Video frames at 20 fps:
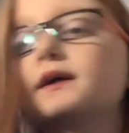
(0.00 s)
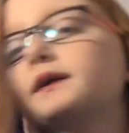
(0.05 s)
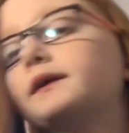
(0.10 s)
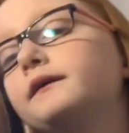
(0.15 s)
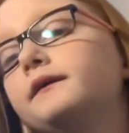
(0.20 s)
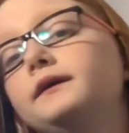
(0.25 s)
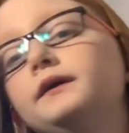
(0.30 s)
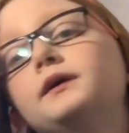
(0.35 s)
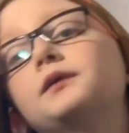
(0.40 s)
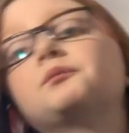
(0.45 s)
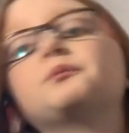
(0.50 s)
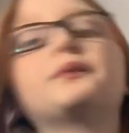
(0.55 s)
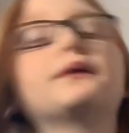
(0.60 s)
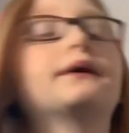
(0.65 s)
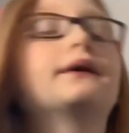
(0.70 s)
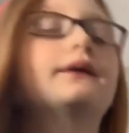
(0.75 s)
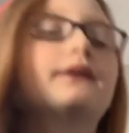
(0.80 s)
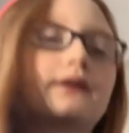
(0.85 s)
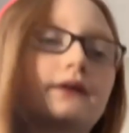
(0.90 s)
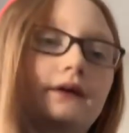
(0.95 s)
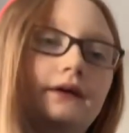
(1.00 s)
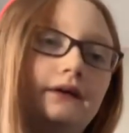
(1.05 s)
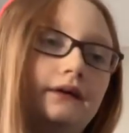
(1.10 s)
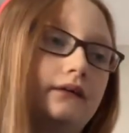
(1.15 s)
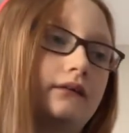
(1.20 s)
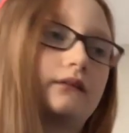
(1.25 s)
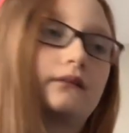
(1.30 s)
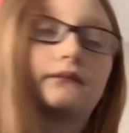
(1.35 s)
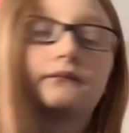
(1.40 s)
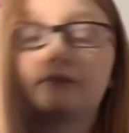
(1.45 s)
so you can put
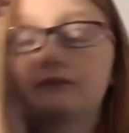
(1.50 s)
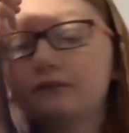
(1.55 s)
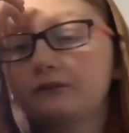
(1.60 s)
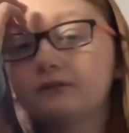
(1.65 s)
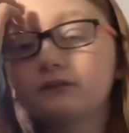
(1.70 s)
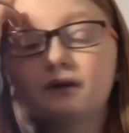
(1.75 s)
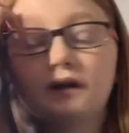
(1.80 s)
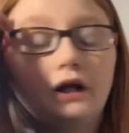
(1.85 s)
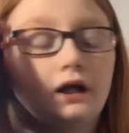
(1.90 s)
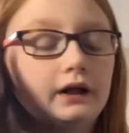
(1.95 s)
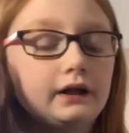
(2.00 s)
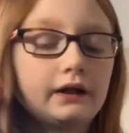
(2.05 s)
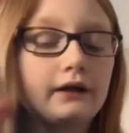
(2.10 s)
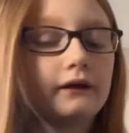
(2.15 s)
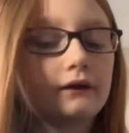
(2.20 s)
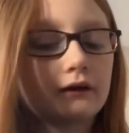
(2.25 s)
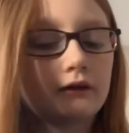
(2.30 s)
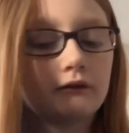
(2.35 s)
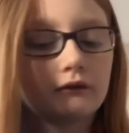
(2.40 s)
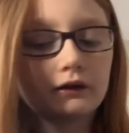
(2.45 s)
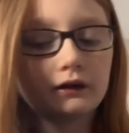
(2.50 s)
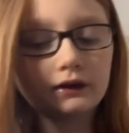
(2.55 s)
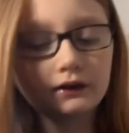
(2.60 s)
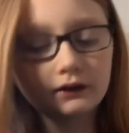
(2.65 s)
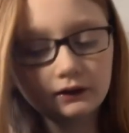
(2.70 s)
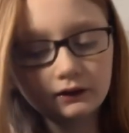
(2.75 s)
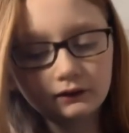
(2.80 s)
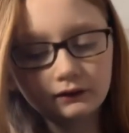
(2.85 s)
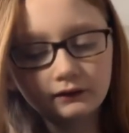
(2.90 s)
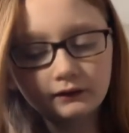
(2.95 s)
like anything
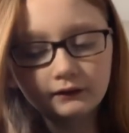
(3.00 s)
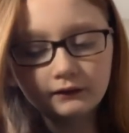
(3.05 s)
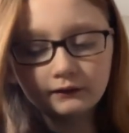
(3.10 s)
really.